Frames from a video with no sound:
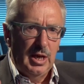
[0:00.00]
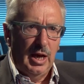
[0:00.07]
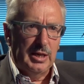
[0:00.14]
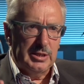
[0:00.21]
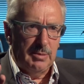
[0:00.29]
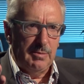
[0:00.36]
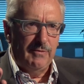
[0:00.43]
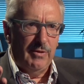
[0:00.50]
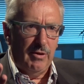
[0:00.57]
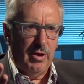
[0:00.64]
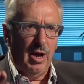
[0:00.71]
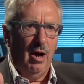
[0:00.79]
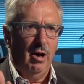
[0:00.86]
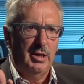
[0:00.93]
and some are very
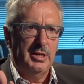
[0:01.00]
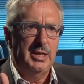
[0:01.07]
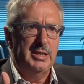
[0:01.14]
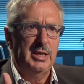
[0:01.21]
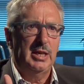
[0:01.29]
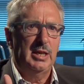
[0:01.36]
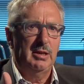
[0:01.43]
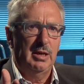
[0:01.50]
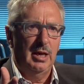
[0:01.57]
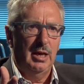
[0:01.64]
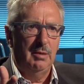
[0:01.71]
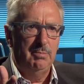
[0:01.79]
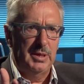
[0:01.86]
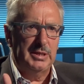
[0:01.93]
hard-hitting
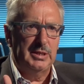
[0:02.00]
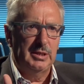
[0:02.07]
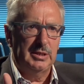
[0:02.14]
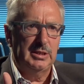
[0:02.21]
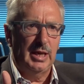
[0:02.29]
business